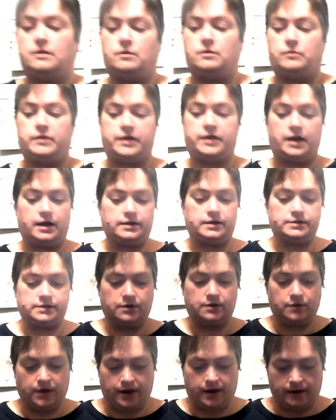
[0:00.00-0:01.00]
We
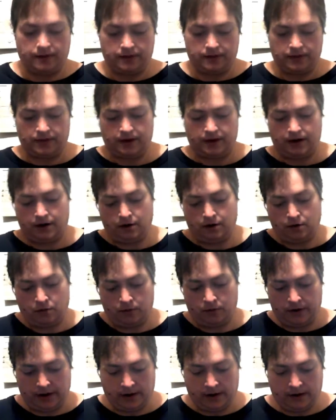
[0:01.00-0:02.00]
also got the
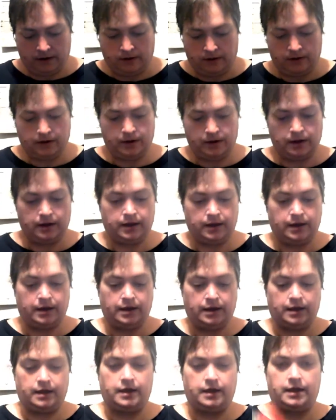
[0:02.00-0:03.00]
Noel
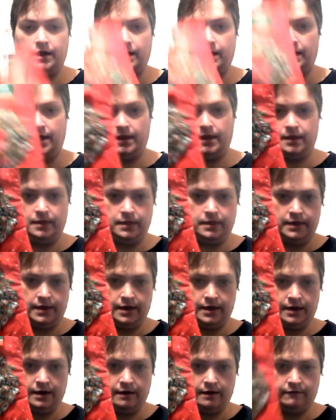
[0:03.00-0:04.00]
in the
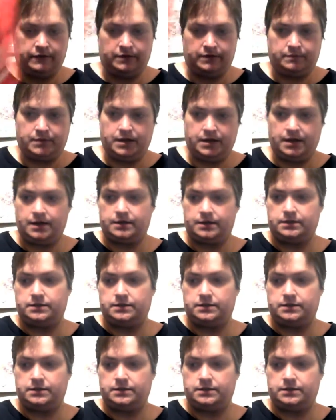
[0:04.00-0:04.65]
oven mitt